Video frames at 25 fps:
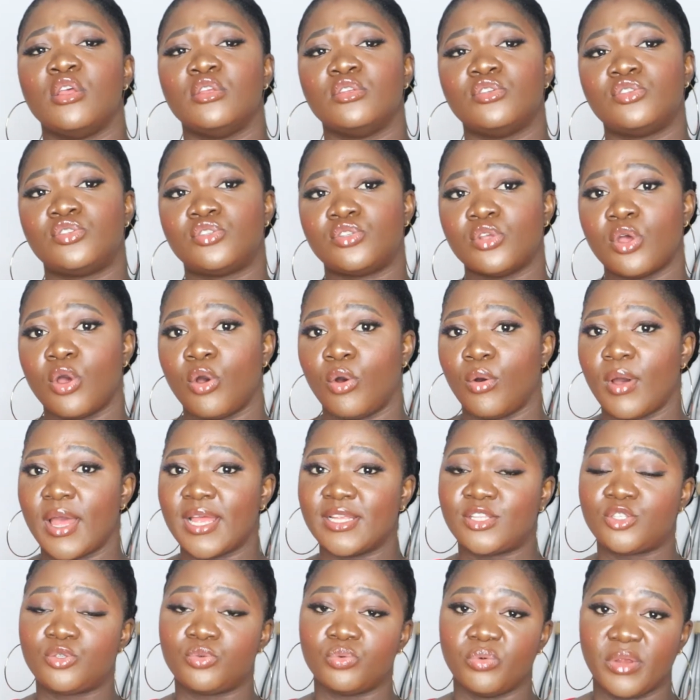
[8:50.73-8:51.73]
So
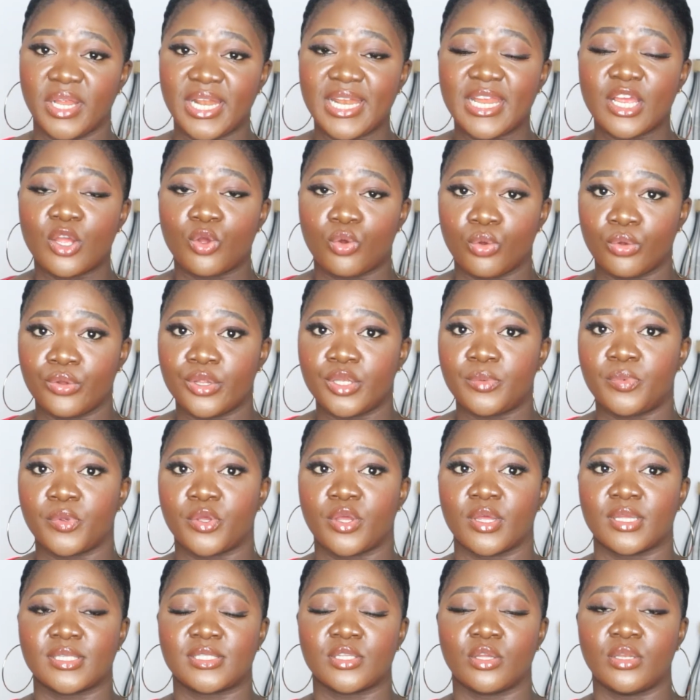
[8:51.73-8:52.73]
it's really good
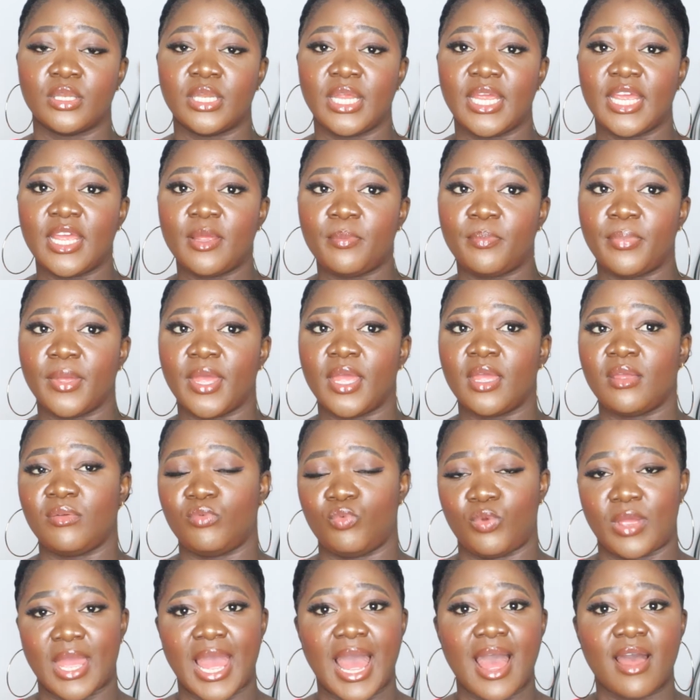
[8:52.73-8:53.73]
because on
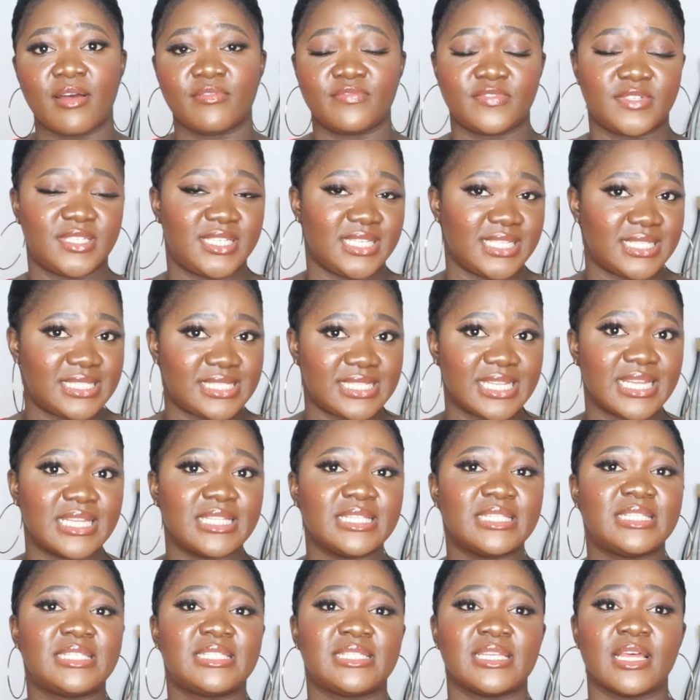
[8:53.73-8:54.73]
eBay we have
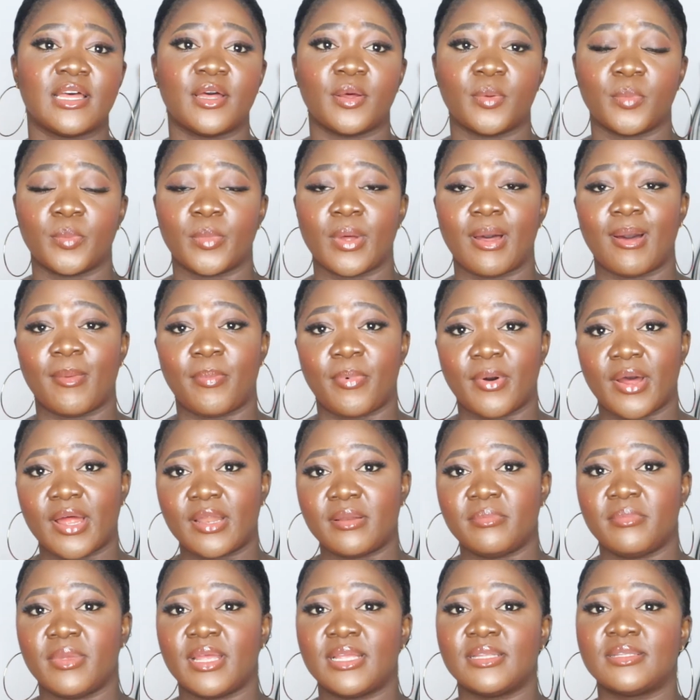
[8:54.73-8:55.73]
decent
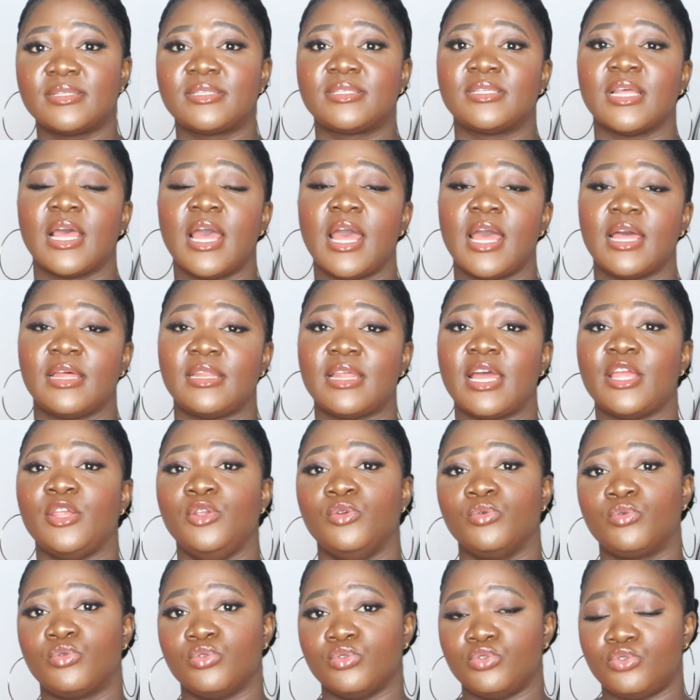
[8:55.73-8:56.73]
apartments
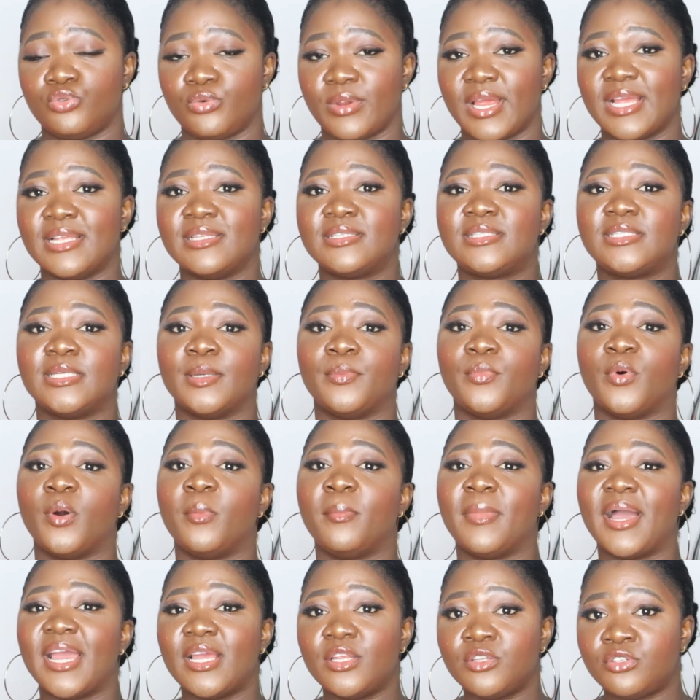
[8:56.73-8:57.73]
that you could rent,
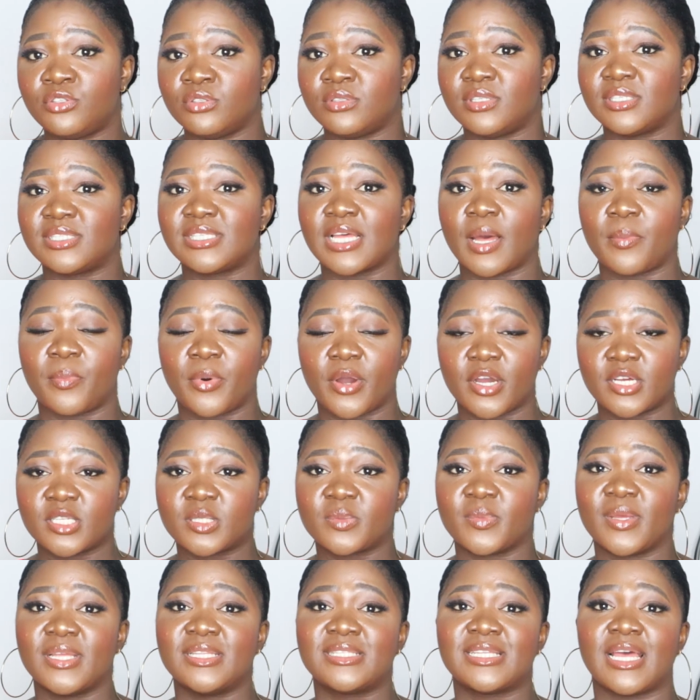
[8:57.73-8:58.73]
but mind you, these
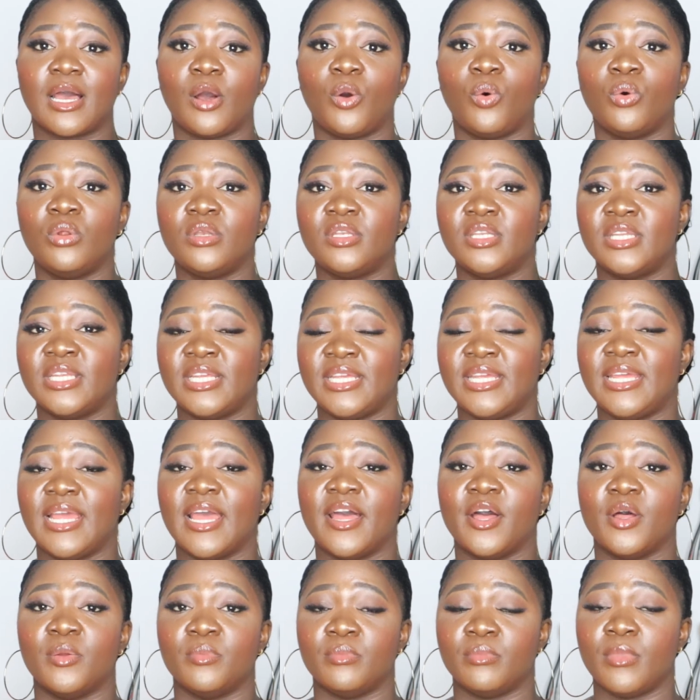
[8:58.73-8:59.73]
apartments are only
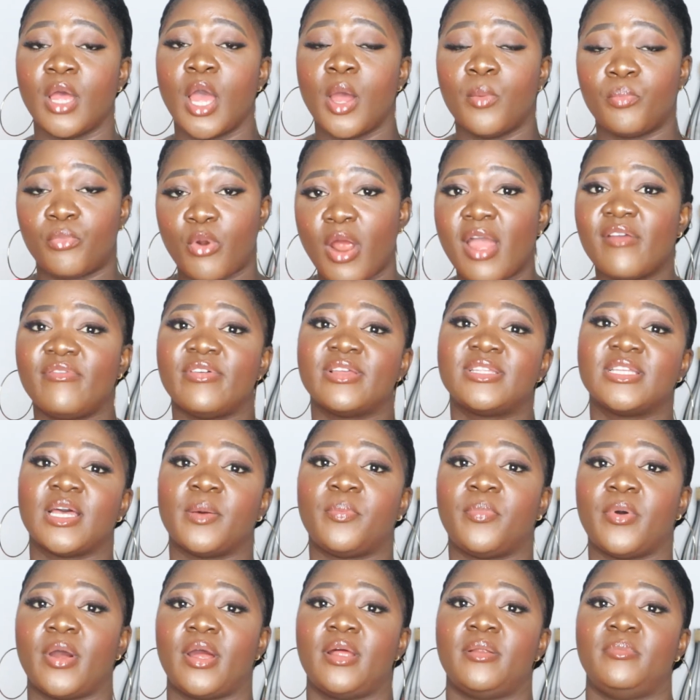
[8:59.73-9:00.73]
private
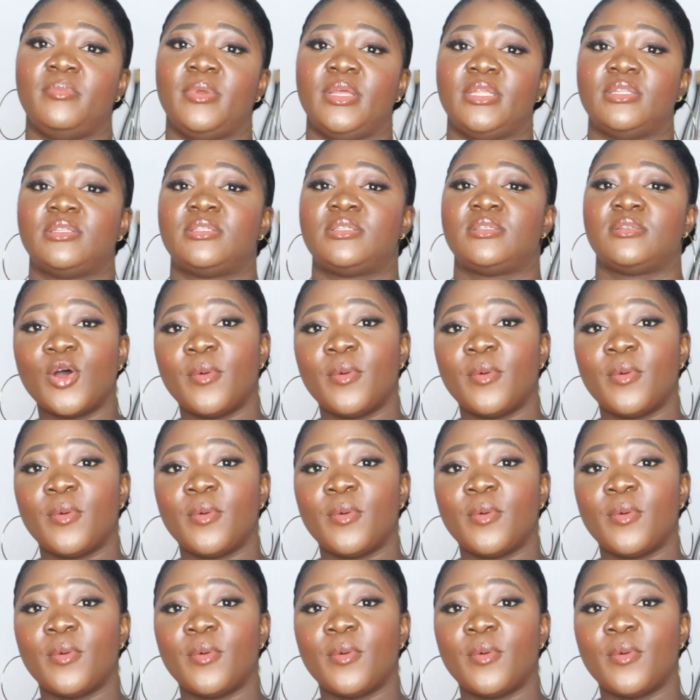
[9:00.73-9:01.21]
apartments.